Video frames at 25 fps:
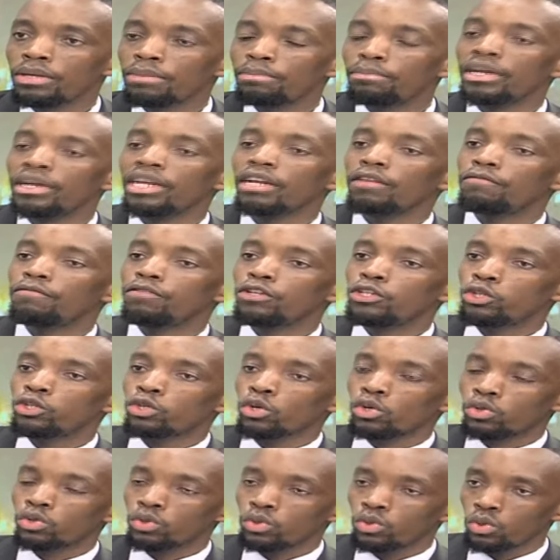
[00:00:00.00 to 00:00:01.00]

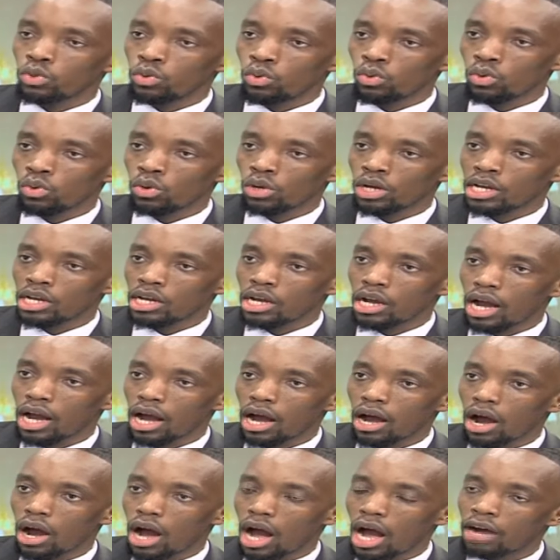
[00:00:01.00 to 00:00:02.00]
beneficial to you
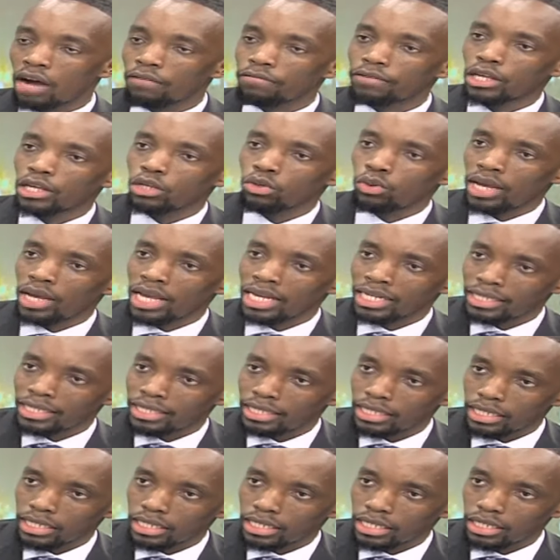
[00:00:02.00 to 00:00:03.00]
after you
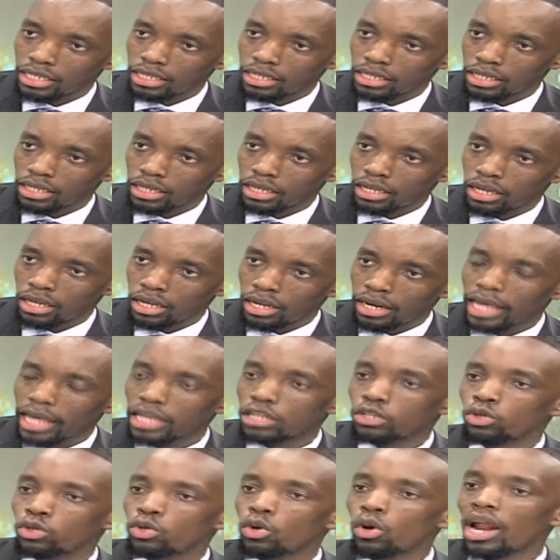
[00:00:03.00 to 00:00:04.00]
exit?
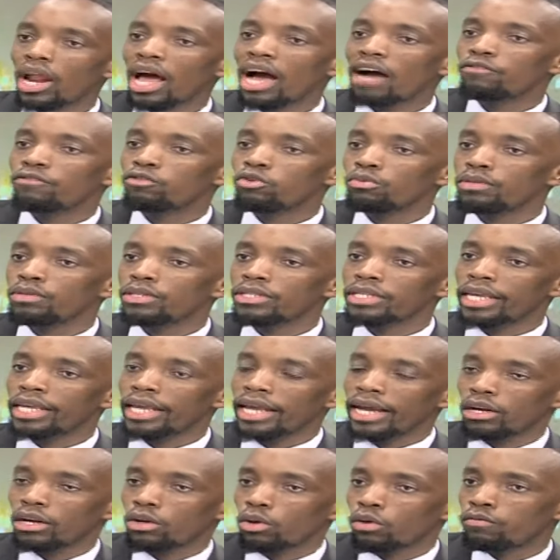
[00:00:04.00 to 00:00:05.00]
Like, you don't have to be
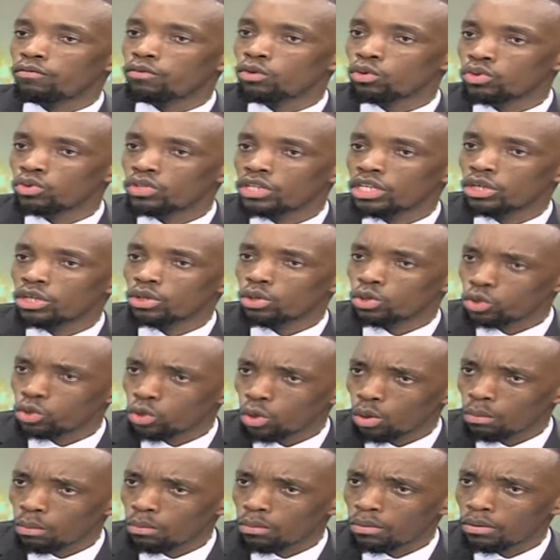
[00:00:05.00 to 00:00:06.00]
scared of losing your
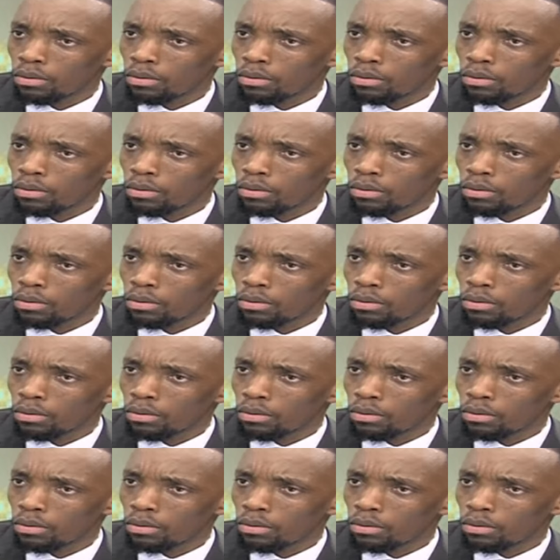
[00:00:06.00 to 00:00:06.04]
job.